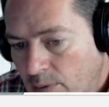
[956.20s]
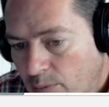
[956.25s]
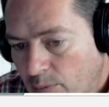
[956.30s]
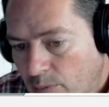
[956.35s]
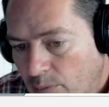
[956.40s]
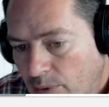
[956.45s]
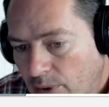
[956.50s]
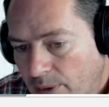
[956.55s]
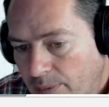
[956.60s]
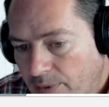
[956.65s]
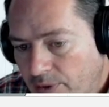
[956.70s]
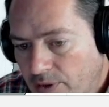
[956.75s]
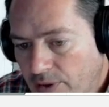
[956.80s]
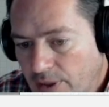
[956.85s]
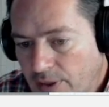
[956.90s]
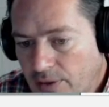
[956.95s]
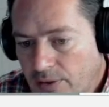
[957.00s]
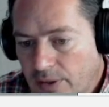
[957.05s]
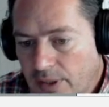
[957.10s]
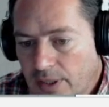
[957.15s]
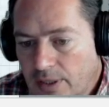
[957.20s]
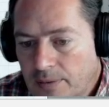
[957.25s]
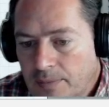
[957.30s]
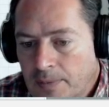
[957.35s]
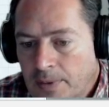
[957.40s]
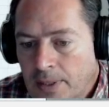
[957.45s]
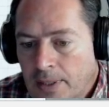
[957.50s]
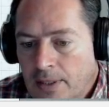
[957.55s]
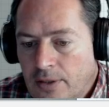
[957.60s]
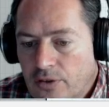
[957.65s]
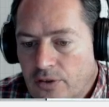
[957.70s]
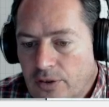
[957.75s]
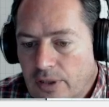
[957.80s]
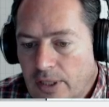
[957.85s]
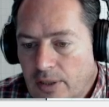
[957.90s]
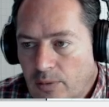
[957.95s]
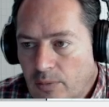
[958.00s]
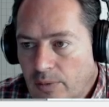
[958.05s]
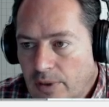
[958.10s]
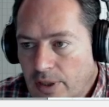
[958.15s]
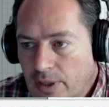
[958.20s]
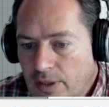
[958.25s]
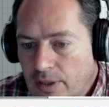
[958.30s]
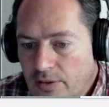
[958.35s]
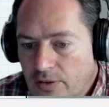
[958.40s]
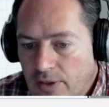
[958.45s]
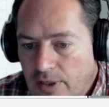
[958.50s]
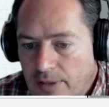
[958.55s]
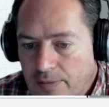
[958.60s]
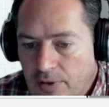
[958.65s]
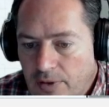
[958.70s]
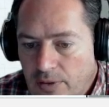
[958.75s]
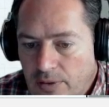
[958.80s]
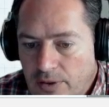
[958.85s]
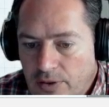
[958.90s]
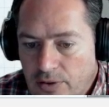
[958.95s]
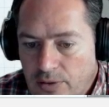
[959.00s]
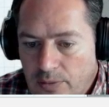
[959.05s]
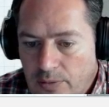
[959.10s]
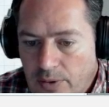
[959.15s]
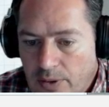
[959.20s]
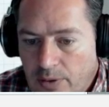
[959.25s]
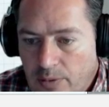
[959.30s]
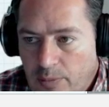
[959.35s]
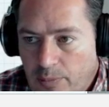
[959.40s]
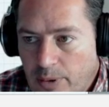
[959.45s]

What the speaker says: probably center there. So now one of the things that I've noticed with